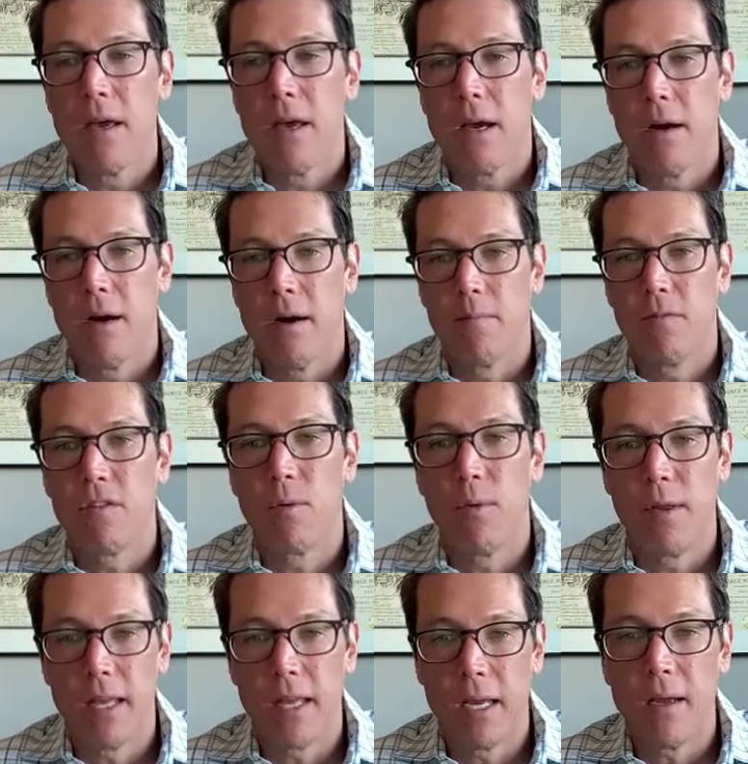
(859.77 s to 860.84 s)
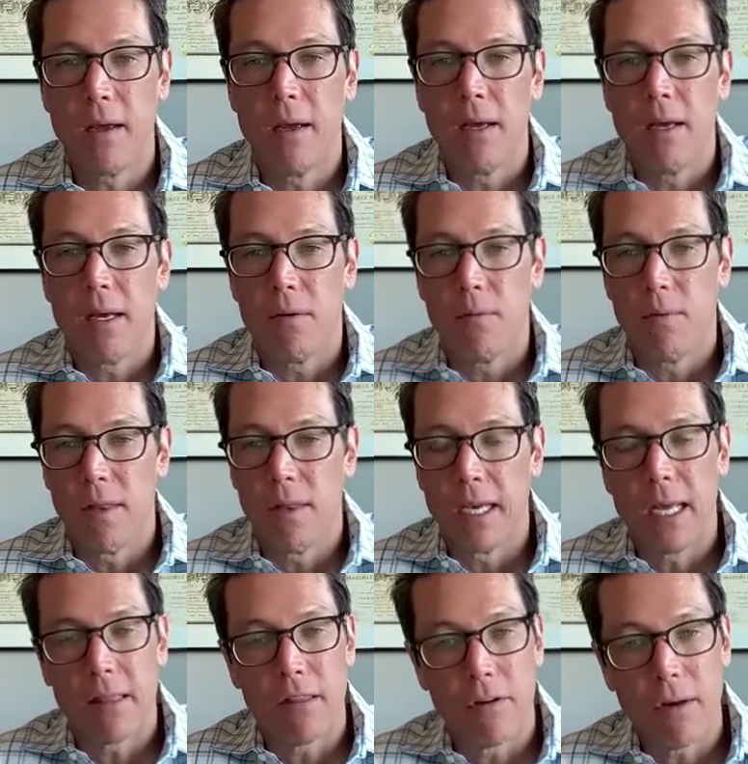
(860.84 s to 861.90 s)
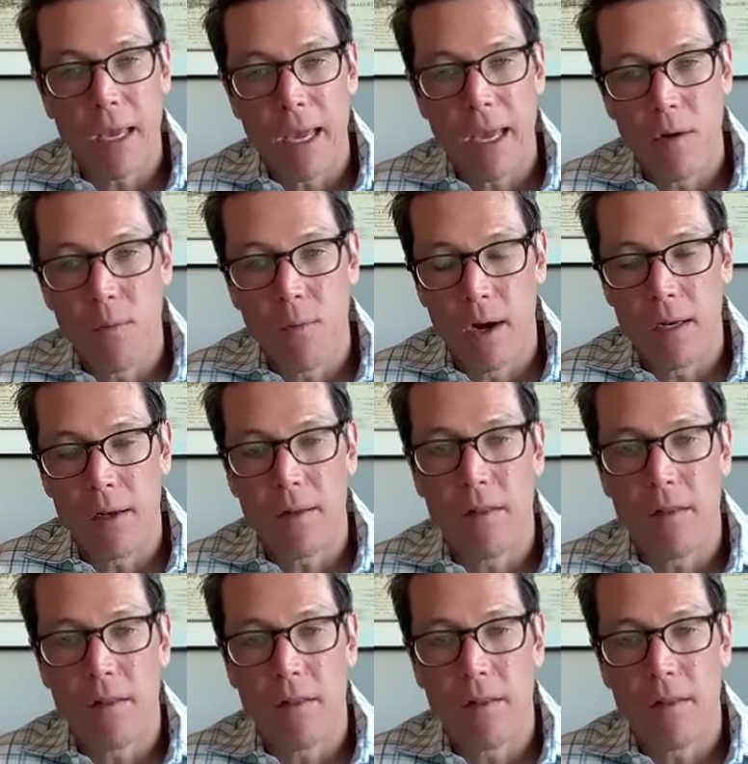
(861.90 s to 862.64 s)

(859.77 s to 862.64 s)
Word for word: Um, so when they When they get their K one,